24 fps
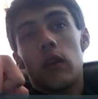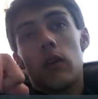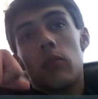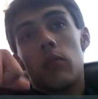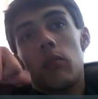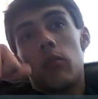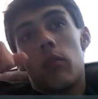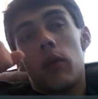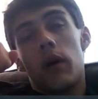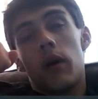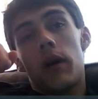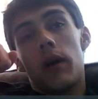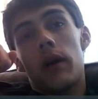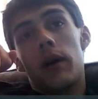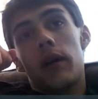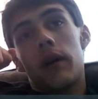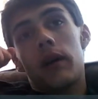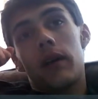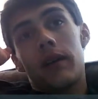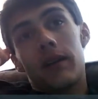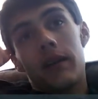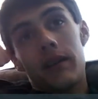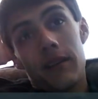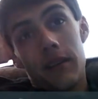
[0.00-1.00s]
But
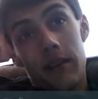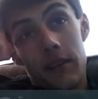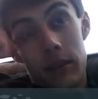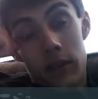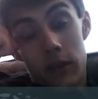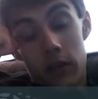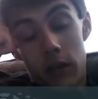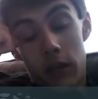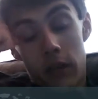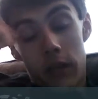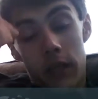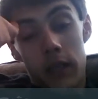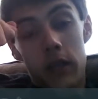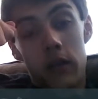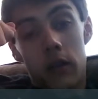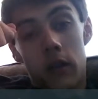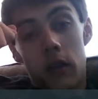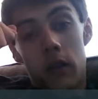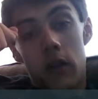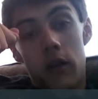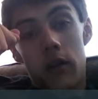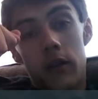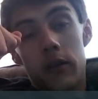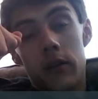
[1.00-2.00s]
your HIIT
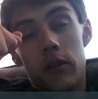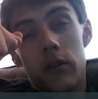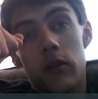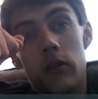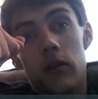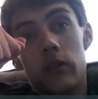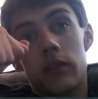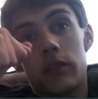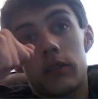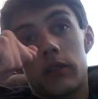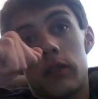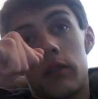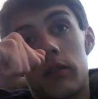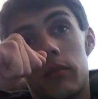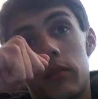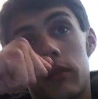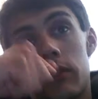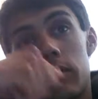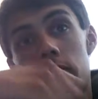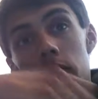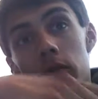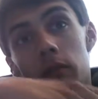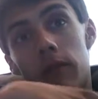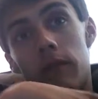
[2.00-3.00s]
cardio is going to be
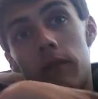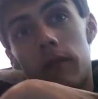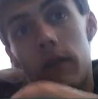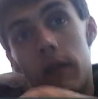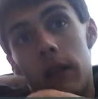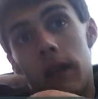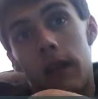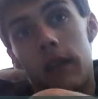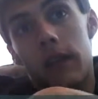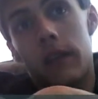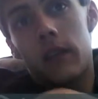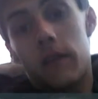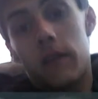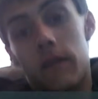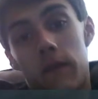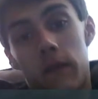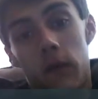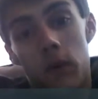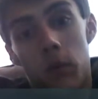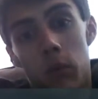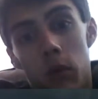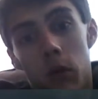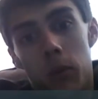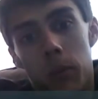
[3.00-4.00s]
more for like your
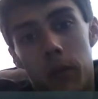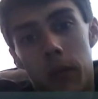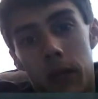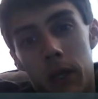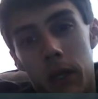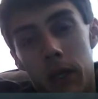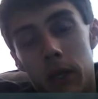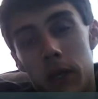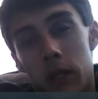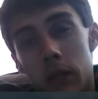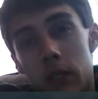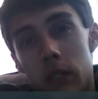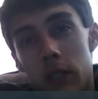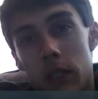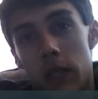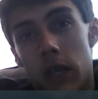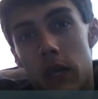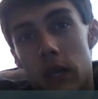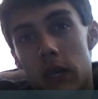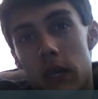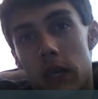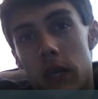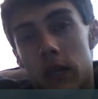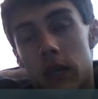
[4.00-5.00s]
football players
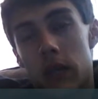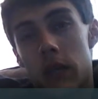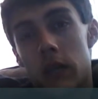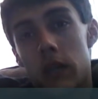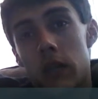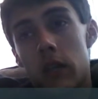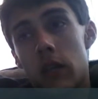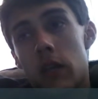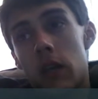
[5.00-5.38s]
and